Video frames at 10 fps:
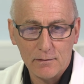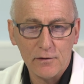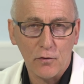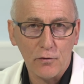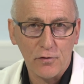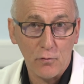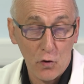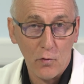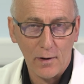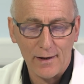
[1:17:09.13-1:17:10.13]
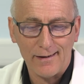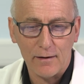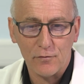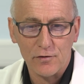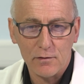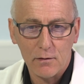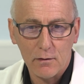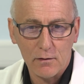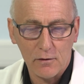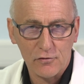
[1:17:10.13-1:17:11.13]
This also normally gives
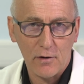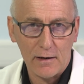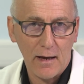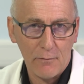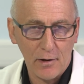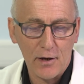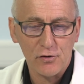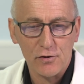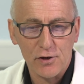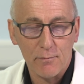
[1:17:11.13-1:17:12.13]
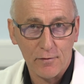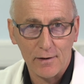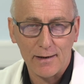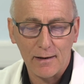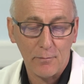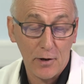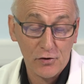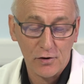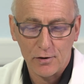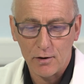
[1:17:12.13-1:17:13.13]
a straight line relationship for the
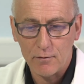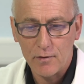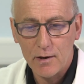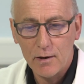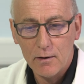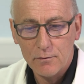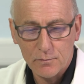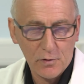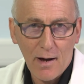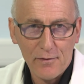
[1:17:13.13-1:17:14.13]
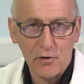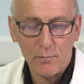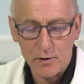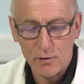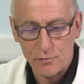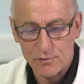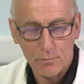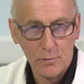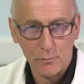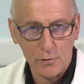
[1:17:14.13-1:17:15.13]
calibration curve. So either can be used.
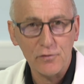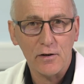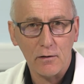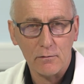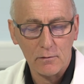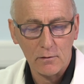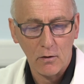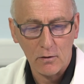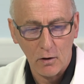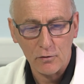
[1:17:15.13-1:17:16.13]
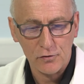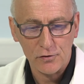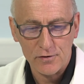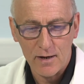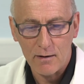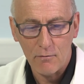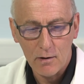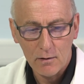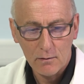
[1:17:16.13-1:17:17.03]
We're using log just now.